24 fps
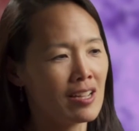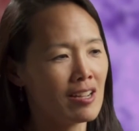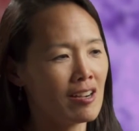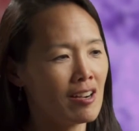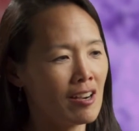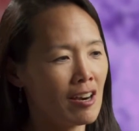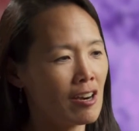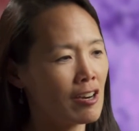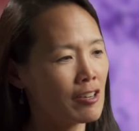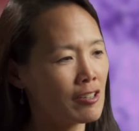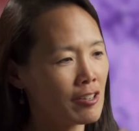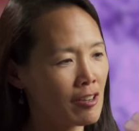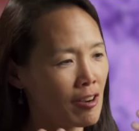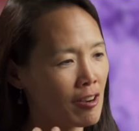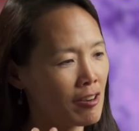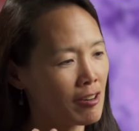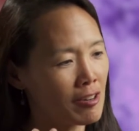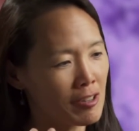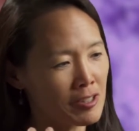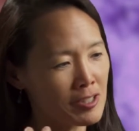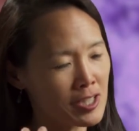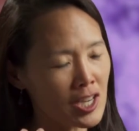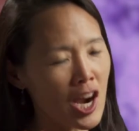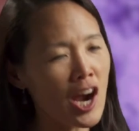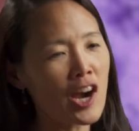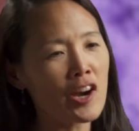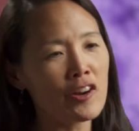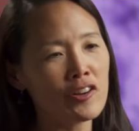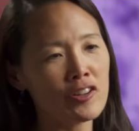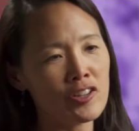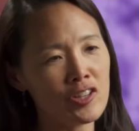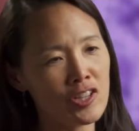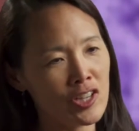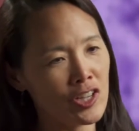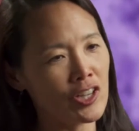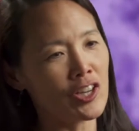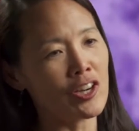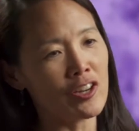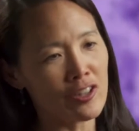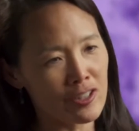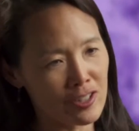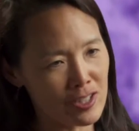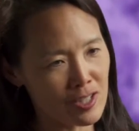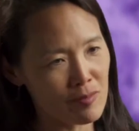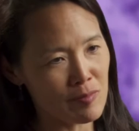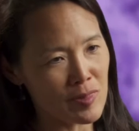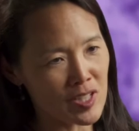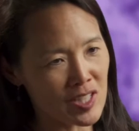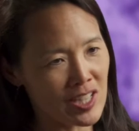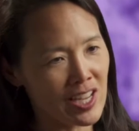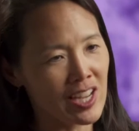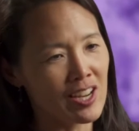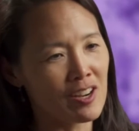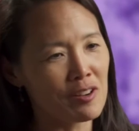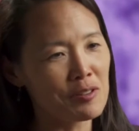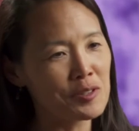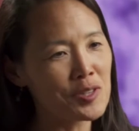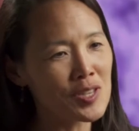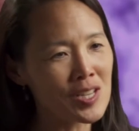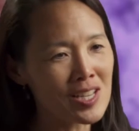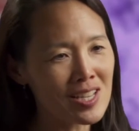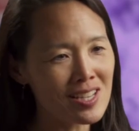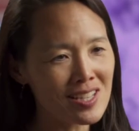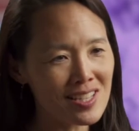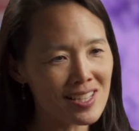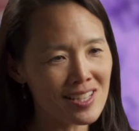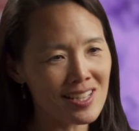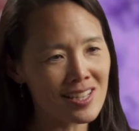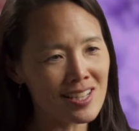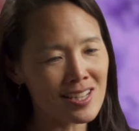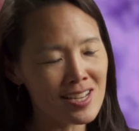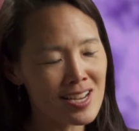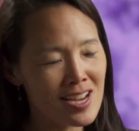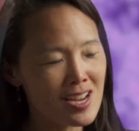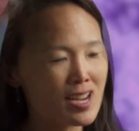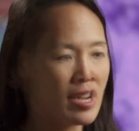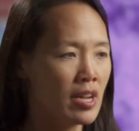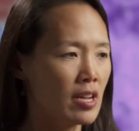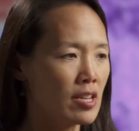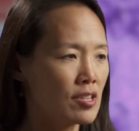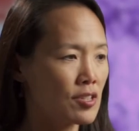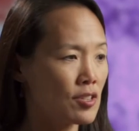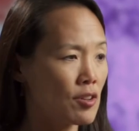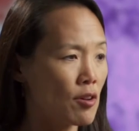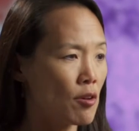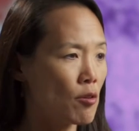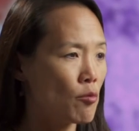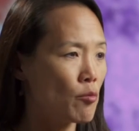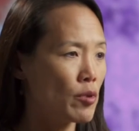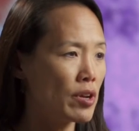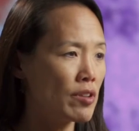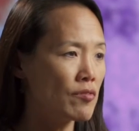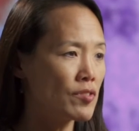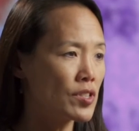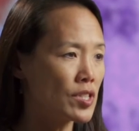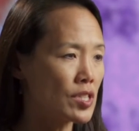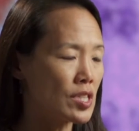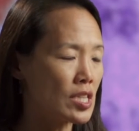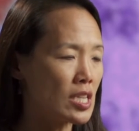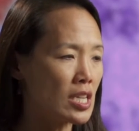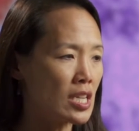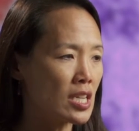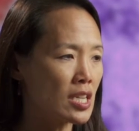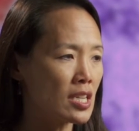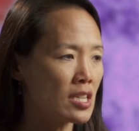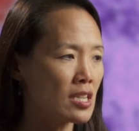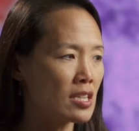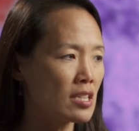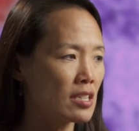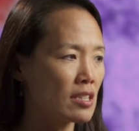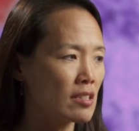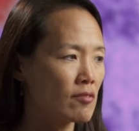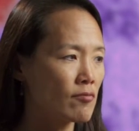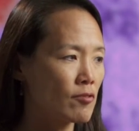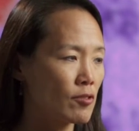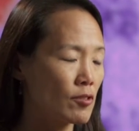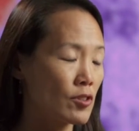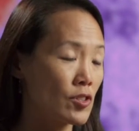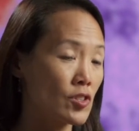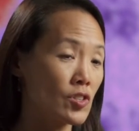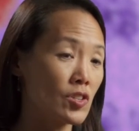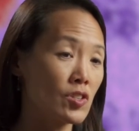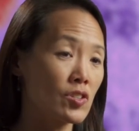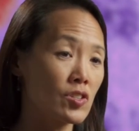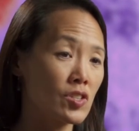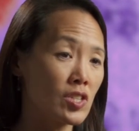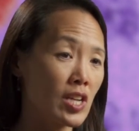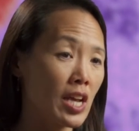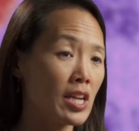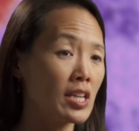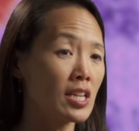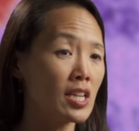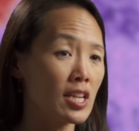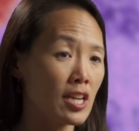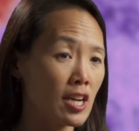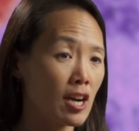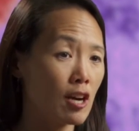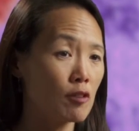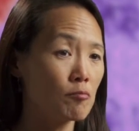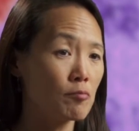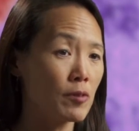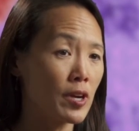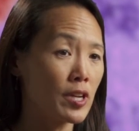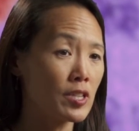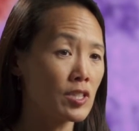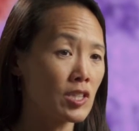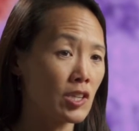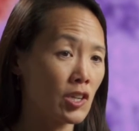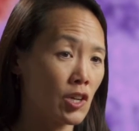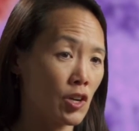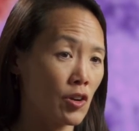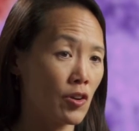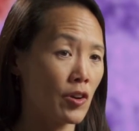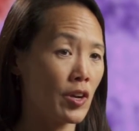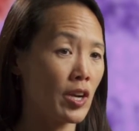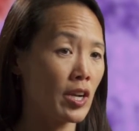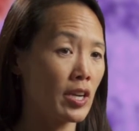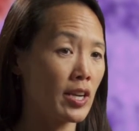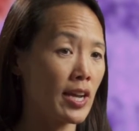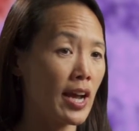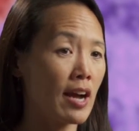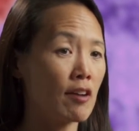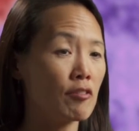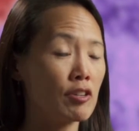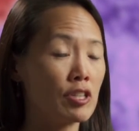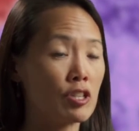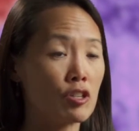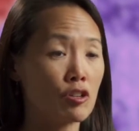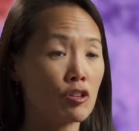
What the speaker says: Our entire year is a mosquito season. So we've seen, for instance, dengue outbreaks occurring now in